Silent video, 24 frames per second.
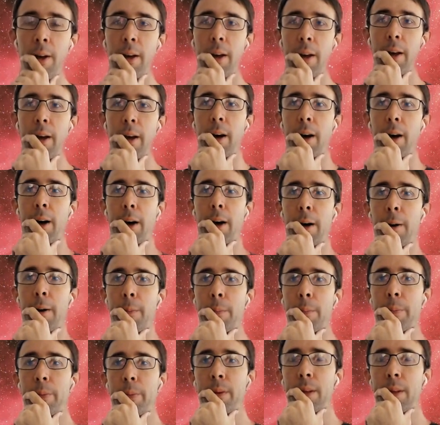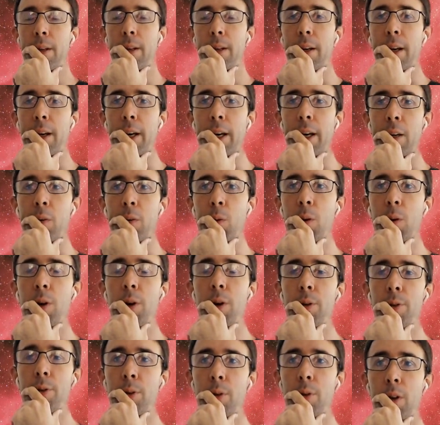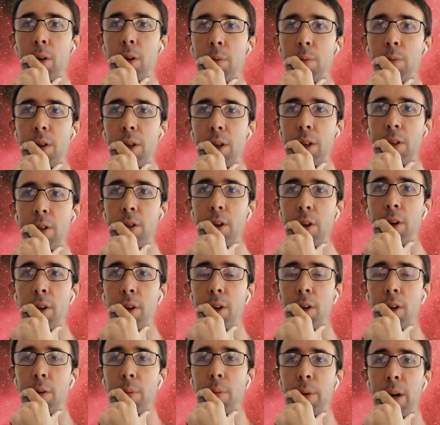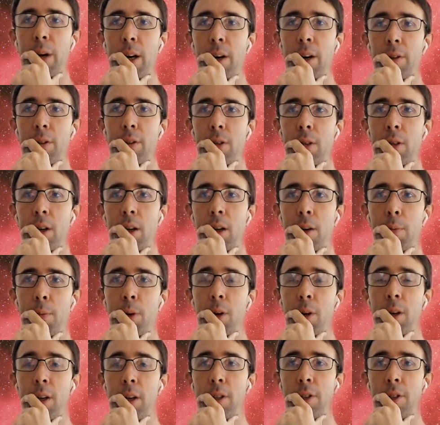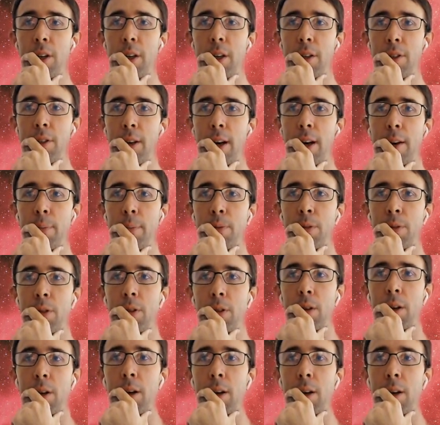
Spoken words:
And we're also going to be talking about Polkadot.js apps